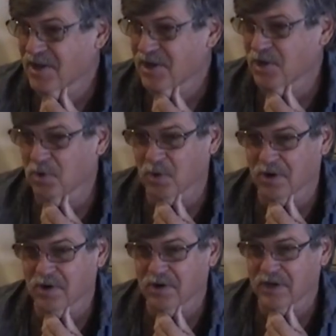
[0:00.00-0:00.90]
who
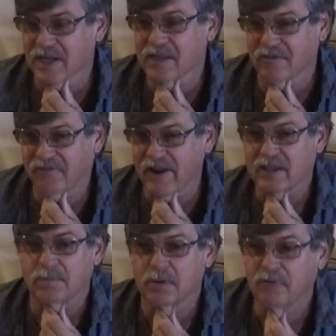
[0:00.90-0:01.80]
were in the
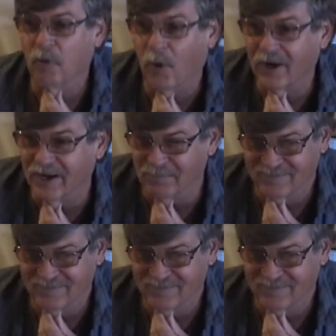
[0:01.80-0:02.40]
faith before him.